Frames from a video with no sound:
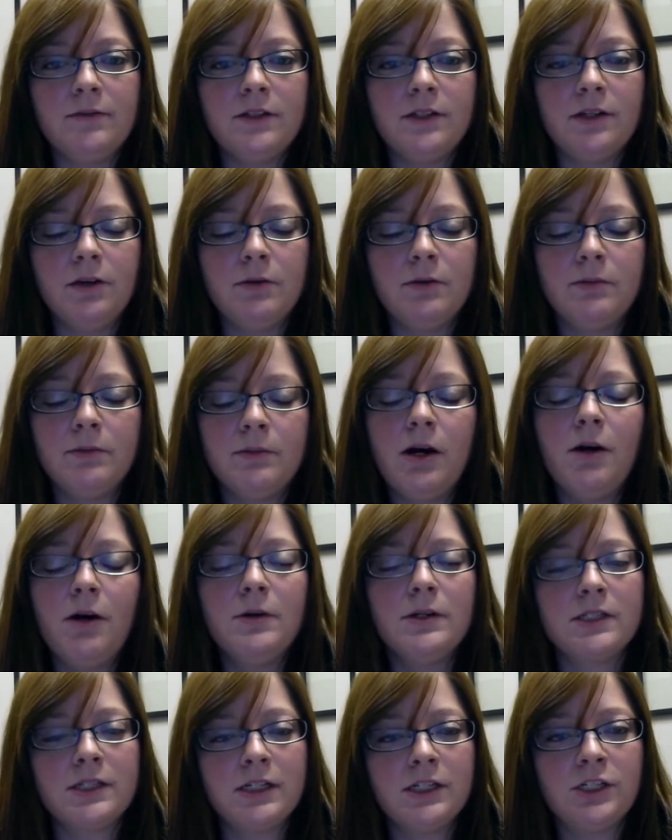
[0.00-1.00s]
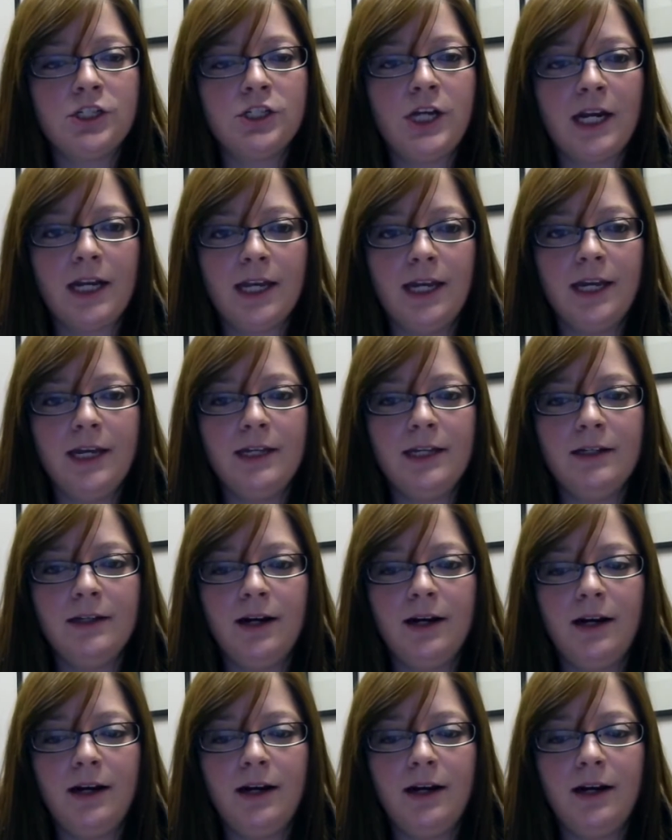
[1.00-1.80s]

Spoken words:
So always good to check in.